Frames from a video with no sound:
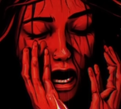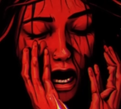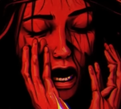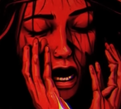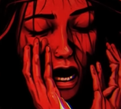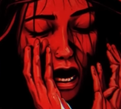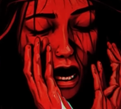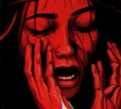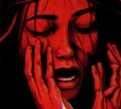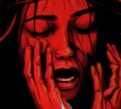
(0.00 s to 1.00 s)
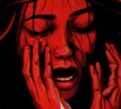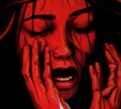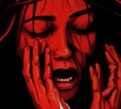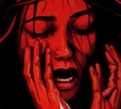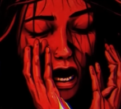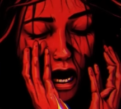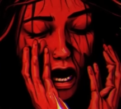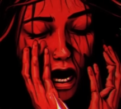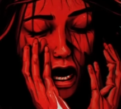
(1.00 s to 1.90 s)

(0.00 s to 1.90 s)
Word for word: branches reaching out.